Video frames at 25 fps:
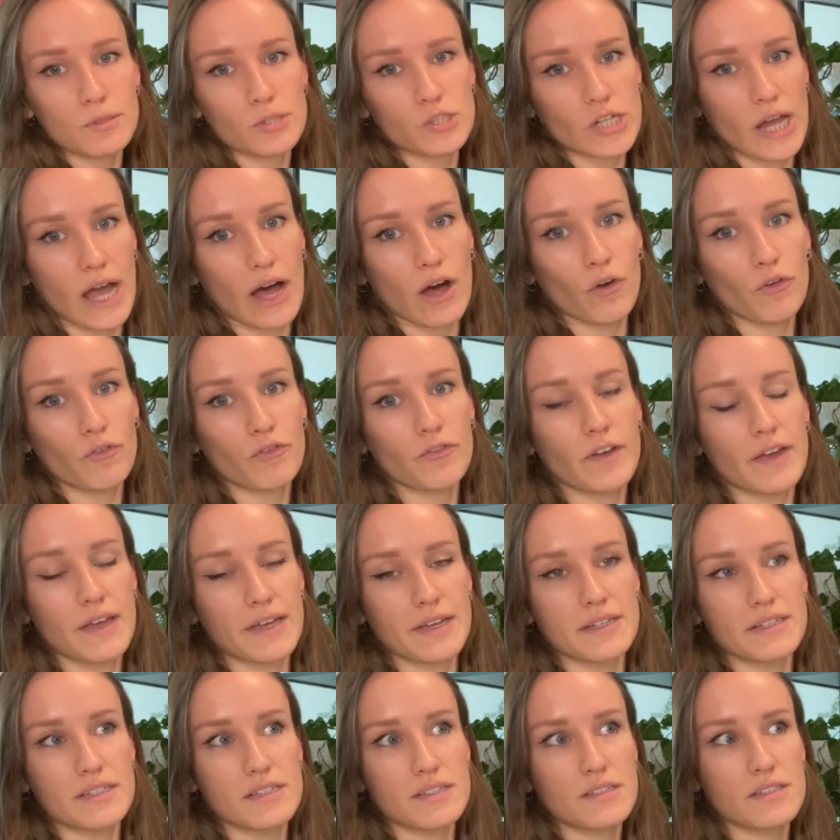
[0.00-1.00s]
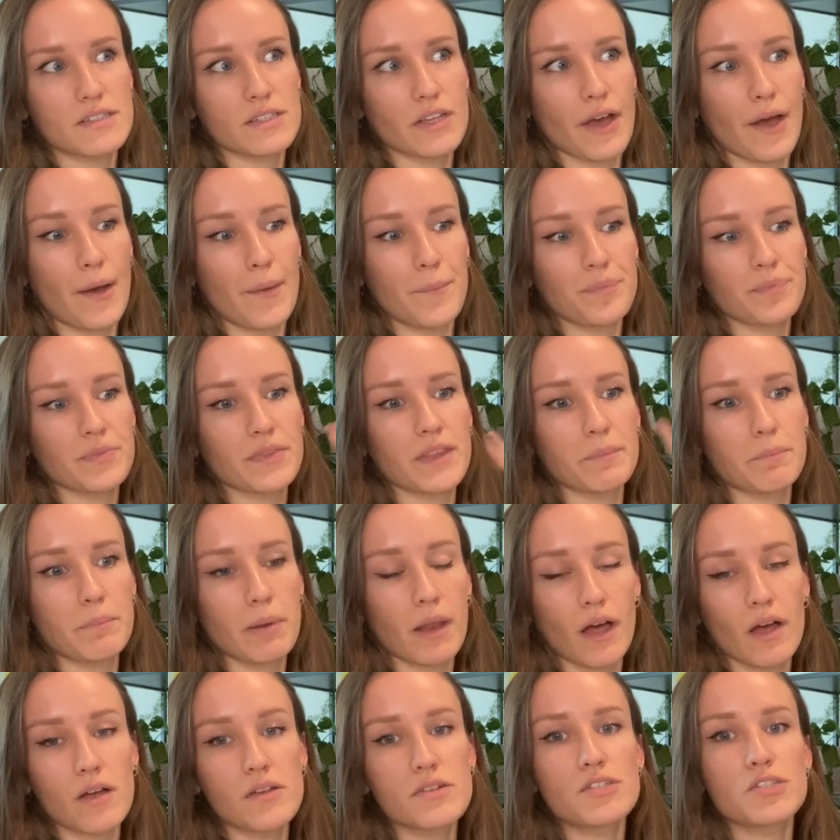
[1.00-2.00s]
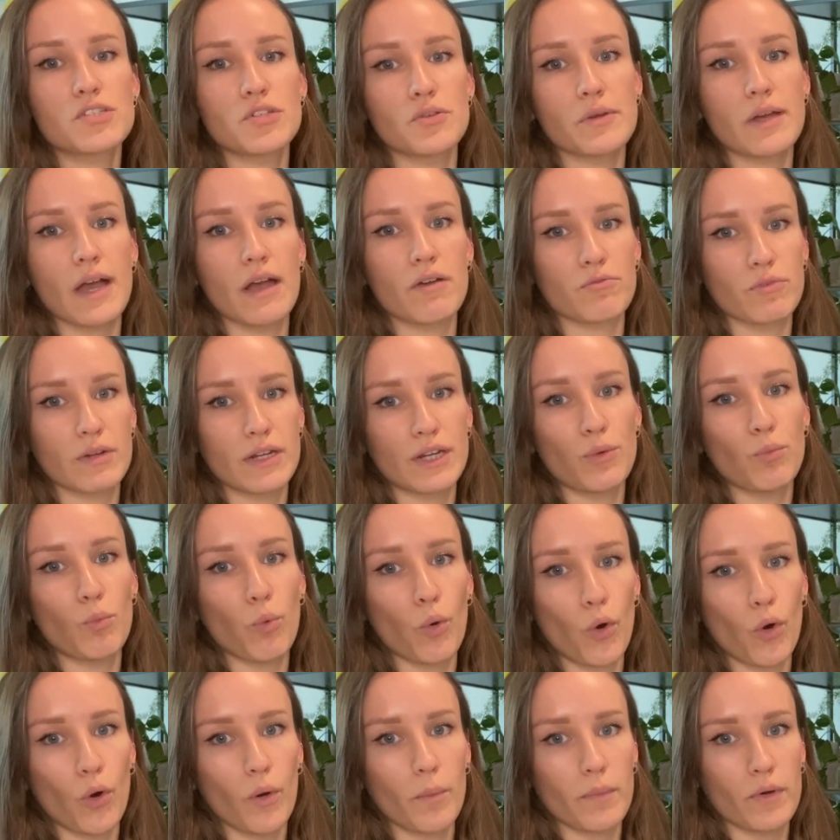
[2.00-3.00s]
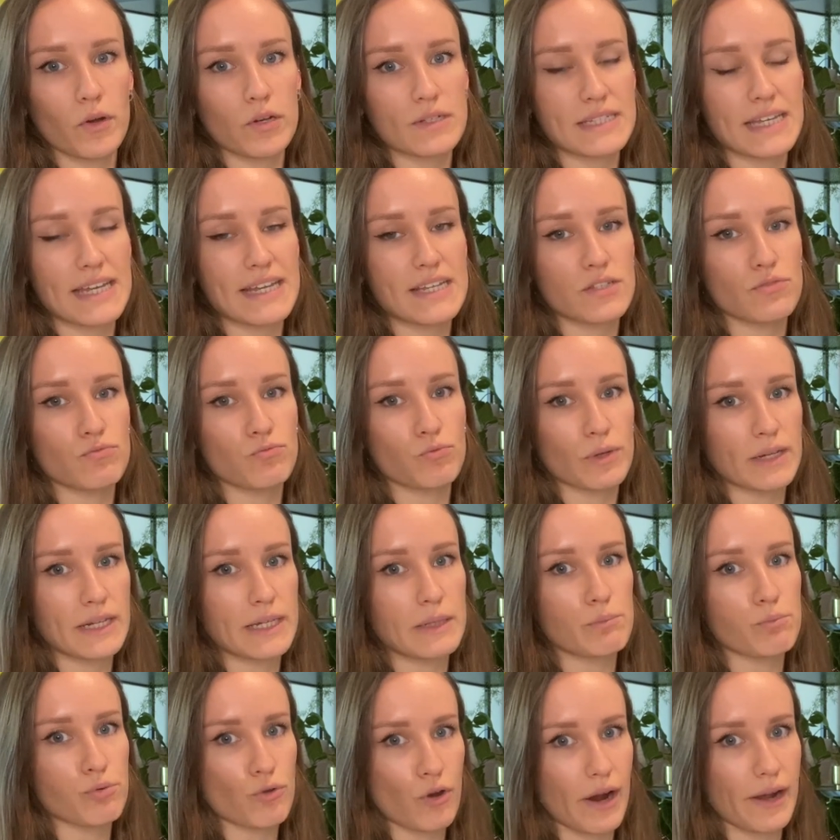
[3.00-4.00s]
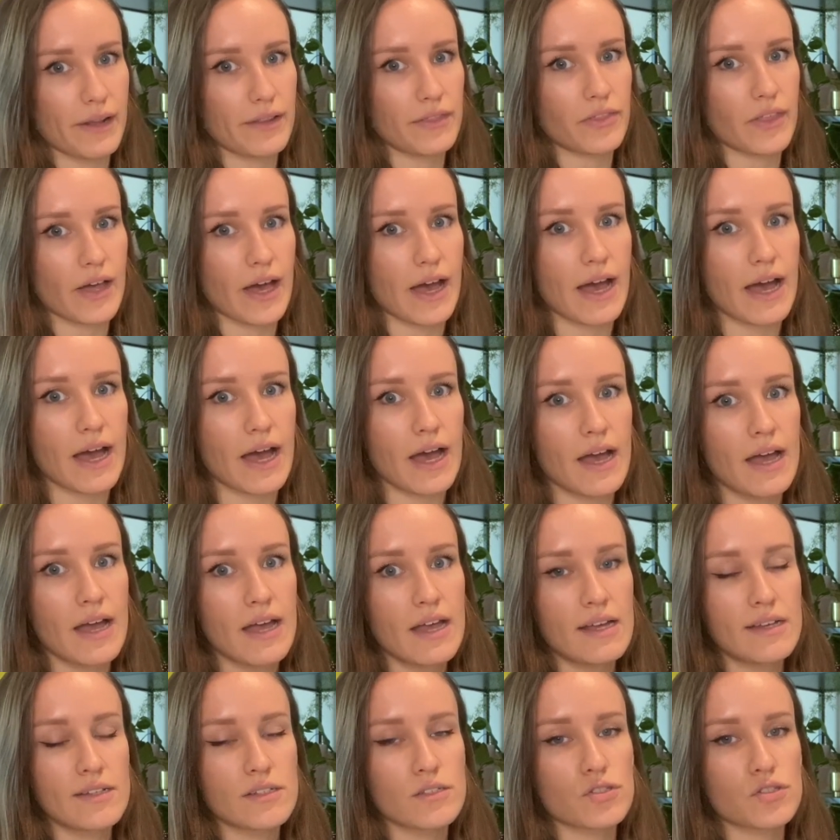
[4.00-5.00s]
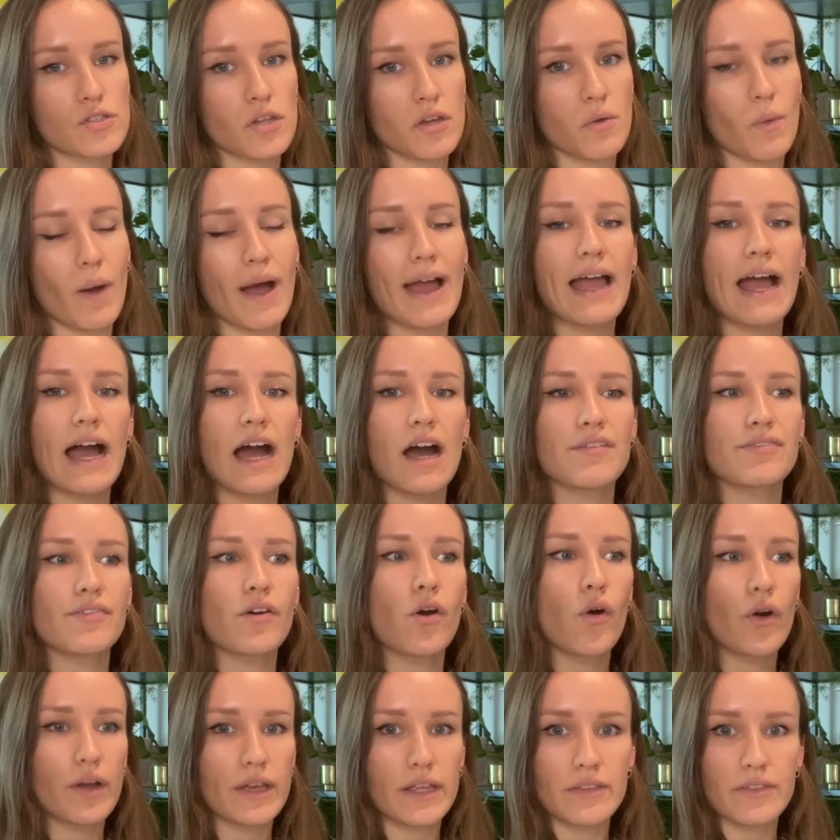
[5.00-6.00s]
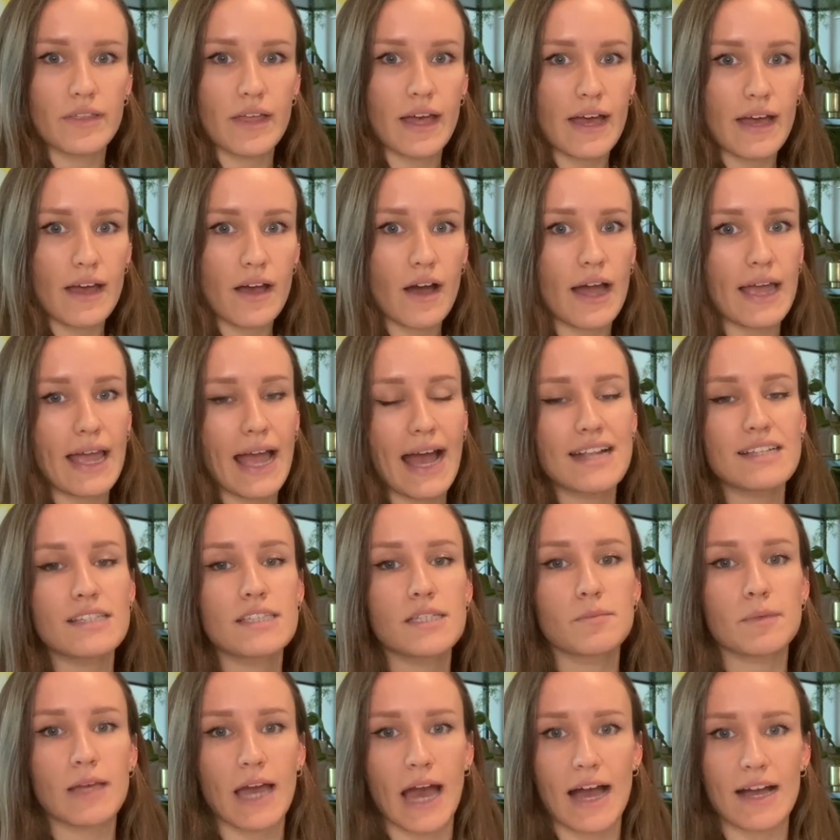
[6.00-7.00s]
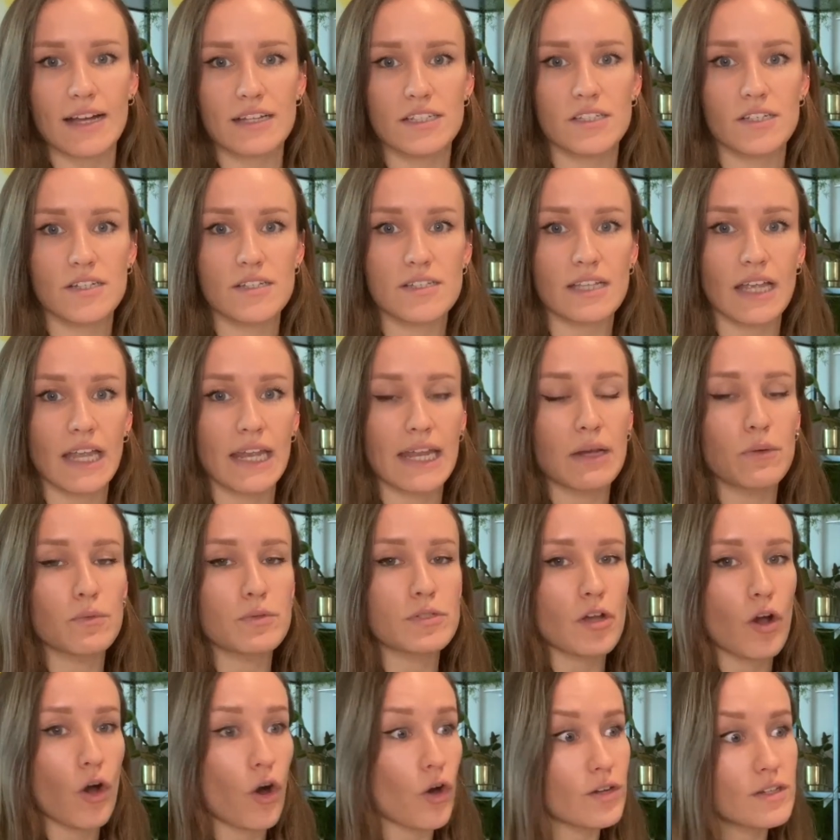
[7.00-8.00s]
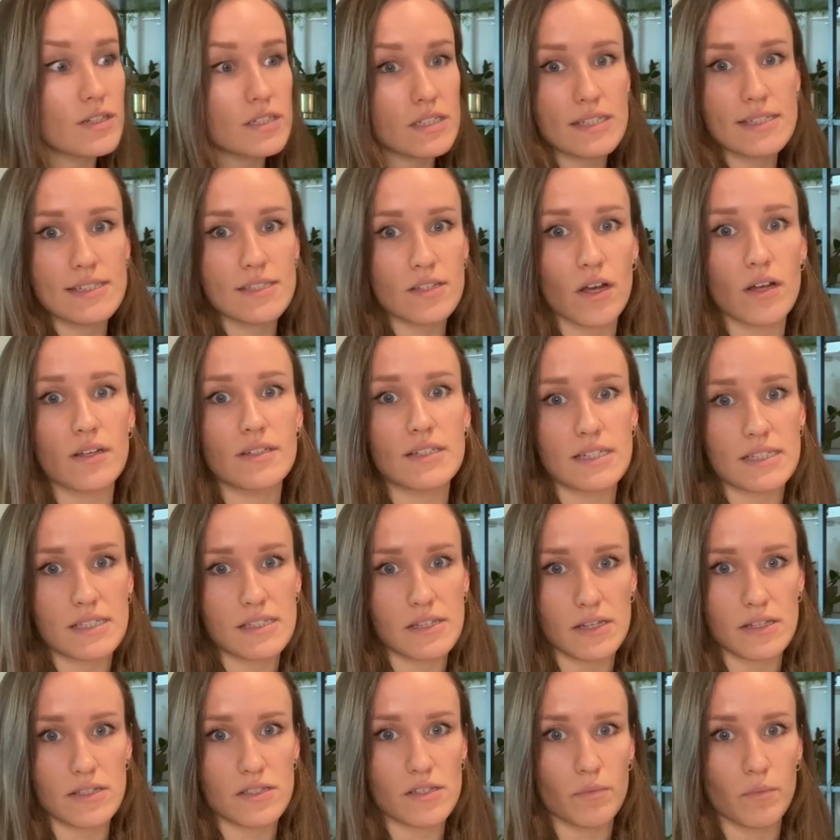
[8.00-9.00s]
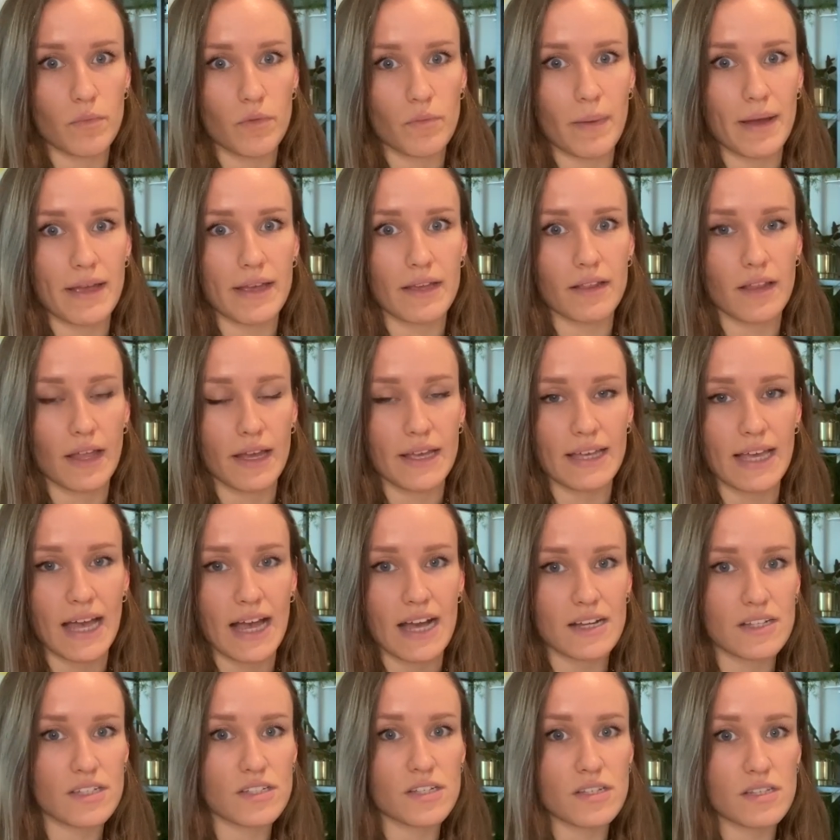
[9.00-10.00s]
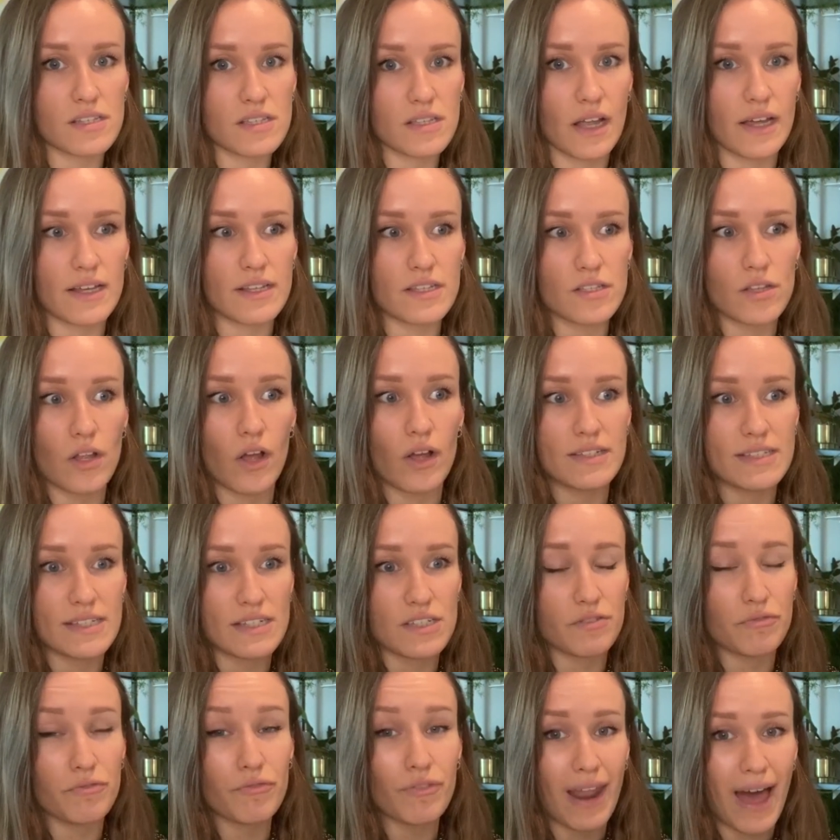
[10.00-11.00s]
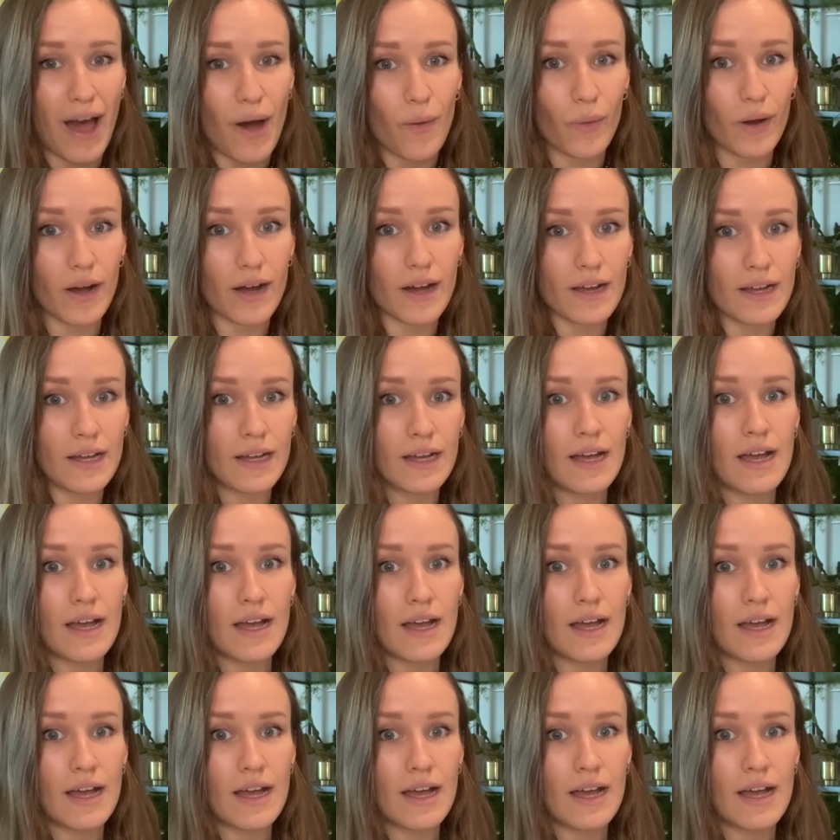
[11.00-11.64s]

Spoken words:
shelf is, the plants do get really warm because it is really bright there. So I have Hoya there. I had some cactus, and I was honestly starting to see some of my like cactus like starting to flower.